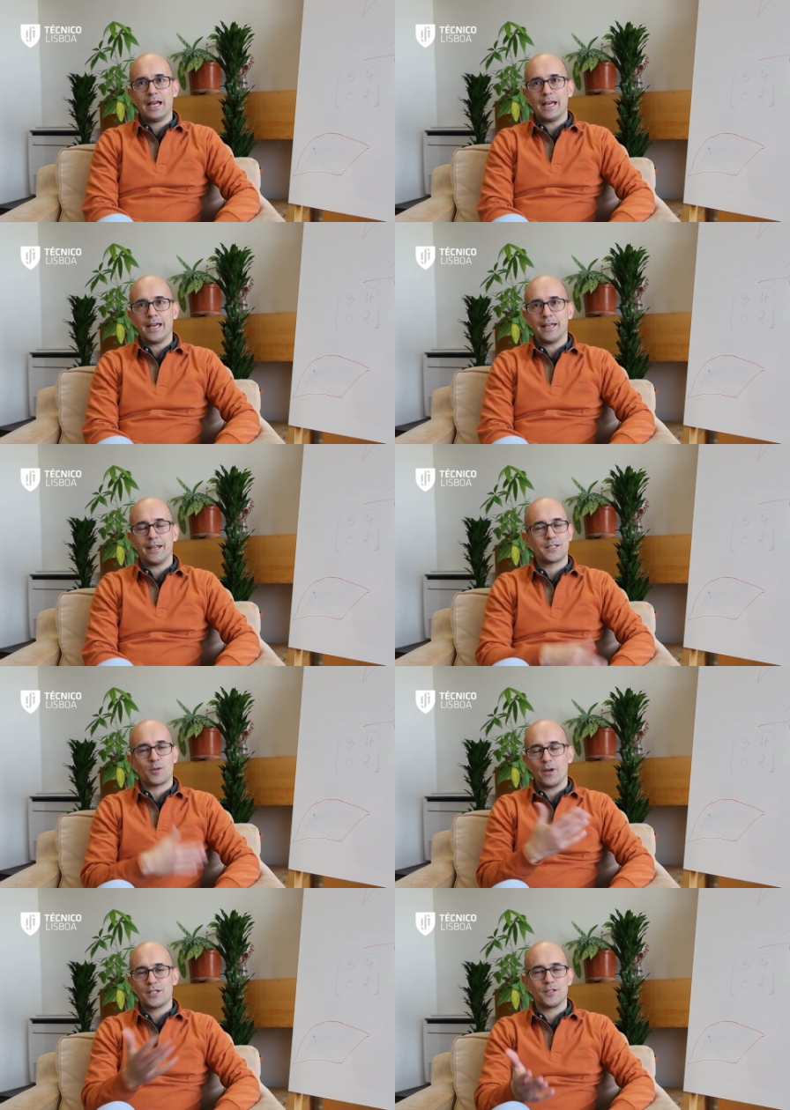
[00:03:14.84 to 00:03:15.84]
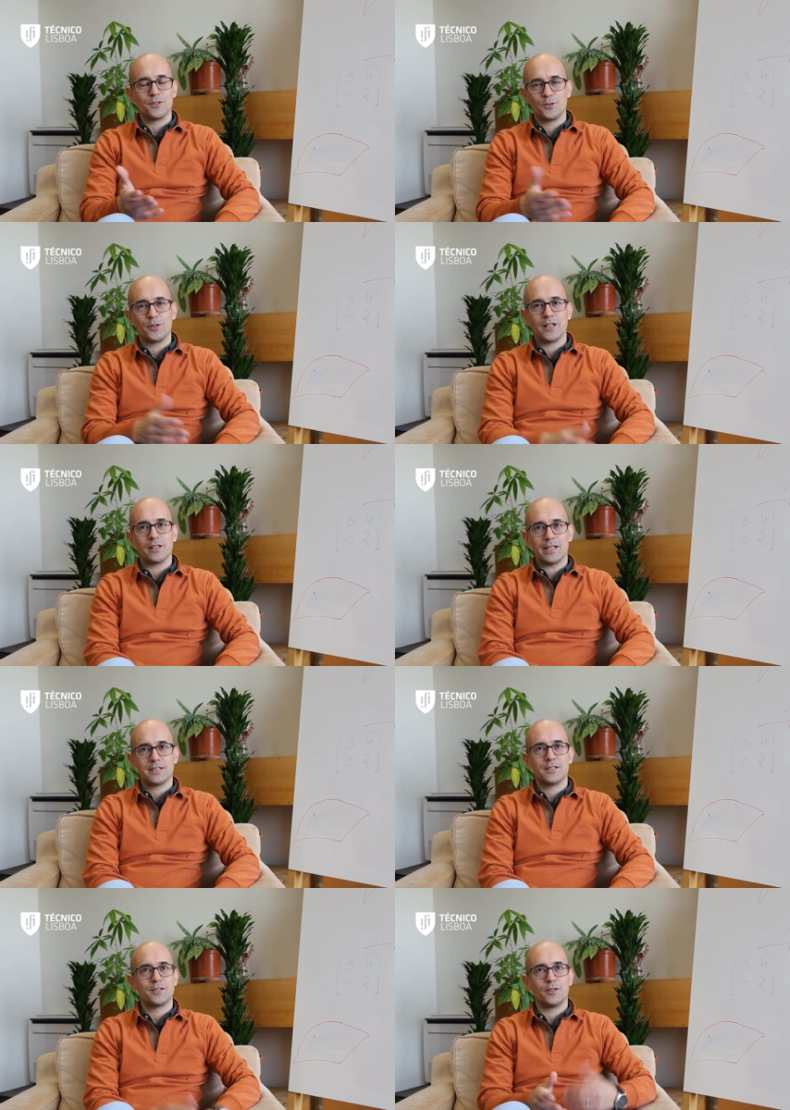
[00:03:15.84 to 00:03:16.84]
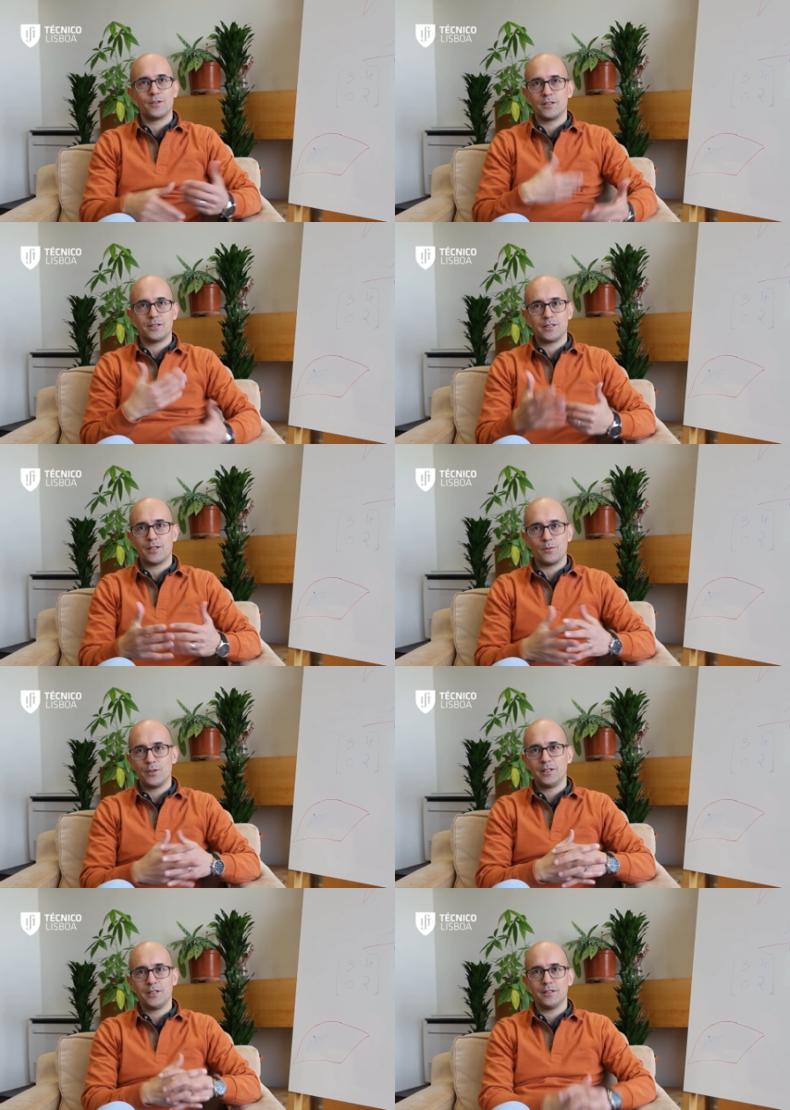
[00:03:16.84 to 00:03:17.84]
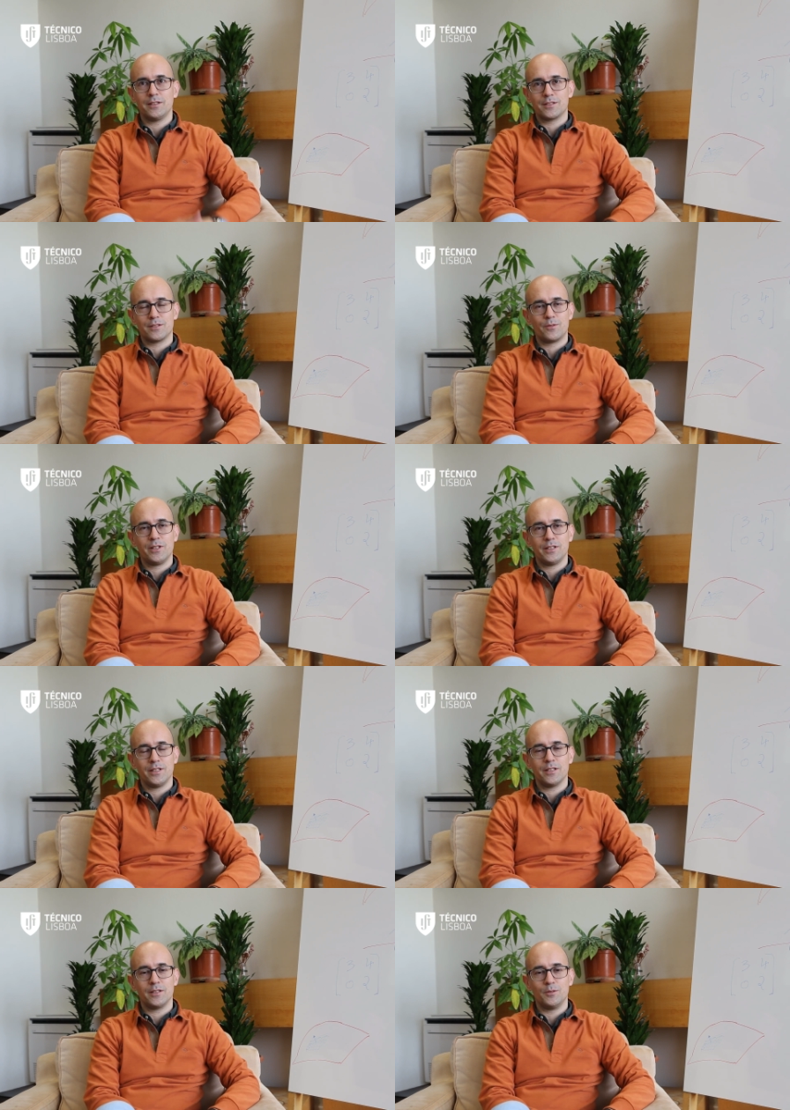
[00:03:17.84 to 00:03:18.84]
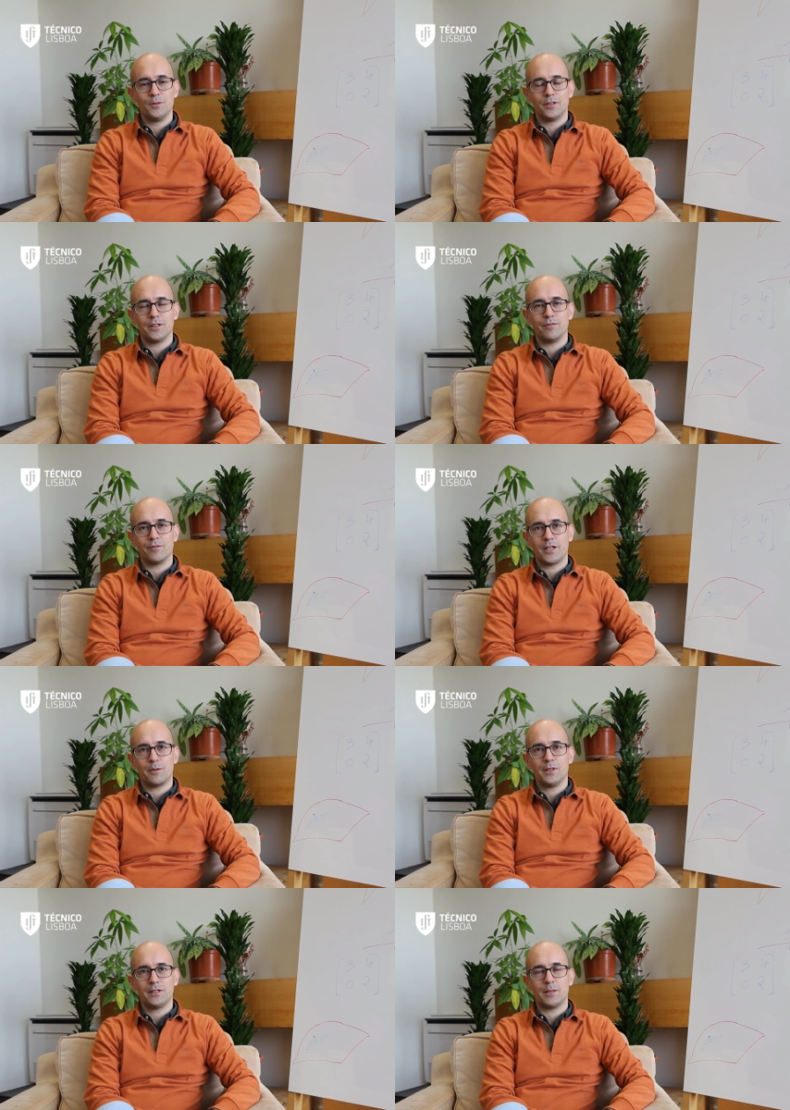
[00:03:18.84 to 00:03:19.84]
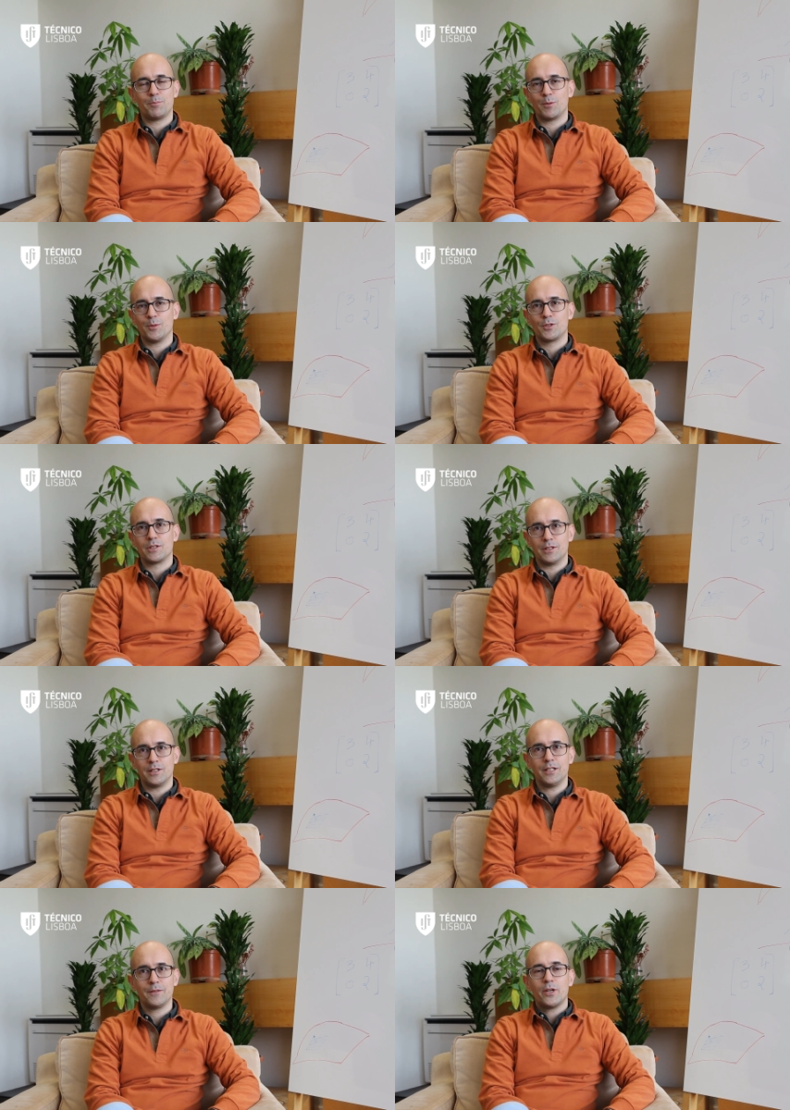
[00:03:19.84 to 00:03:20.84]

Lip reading: and ask questions during classes. So there's really a good environment that promotes learning.